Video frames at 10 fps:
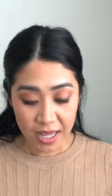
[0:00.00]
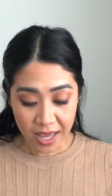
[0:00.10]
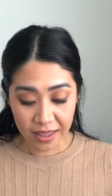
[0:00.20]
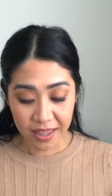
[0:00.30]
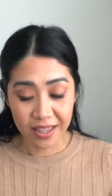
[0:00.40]

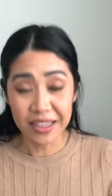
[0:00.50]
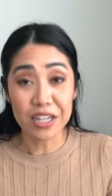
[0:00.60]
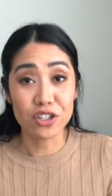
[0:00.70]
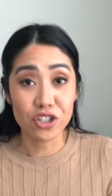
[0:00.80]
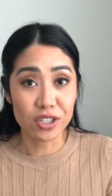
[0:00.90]
I think
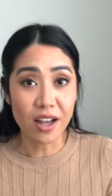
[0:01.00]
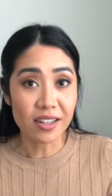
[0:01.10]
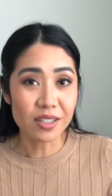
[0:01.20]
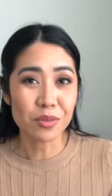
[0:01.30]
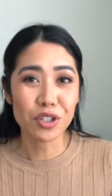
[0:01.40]
that's just
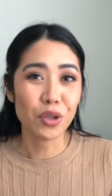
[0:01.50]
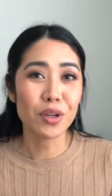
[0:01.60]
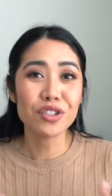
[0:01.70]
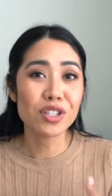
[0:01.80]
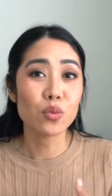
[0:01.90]
awesome. So you
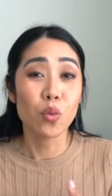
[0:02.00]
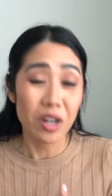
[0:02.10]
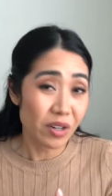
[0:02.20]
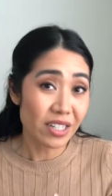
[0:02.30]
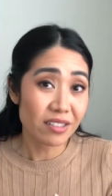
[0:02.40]
can just
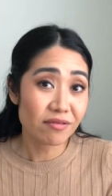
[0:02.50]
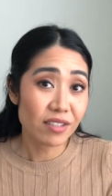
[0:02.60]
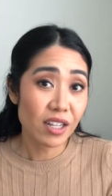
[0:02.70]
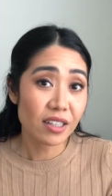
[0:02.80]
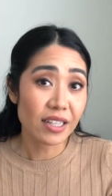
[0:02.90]
wear it
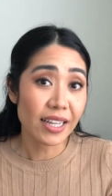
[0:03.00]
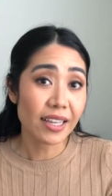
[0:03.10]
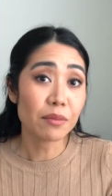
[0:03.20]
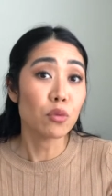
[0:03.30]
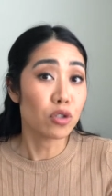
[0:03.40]

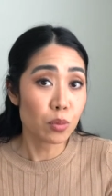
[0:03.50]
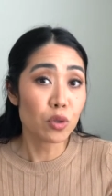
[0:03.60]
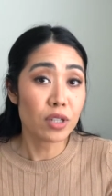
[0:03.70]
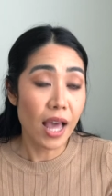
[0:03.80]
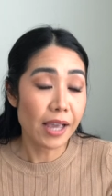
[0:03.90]
like multiple
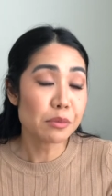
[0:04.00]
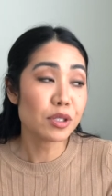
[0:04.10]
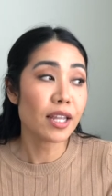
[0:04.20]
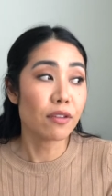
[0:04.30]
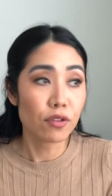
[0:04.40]

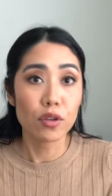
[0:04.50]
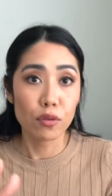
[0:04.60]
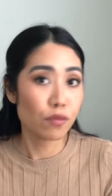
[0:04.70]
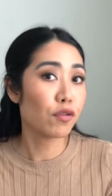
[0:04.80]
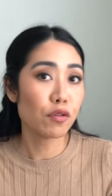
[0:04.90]
times if you,
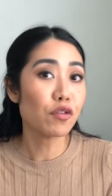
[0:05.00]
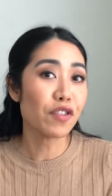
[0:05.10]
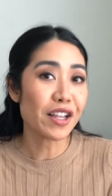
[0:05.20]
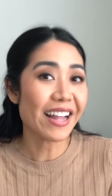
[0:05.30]
if you feel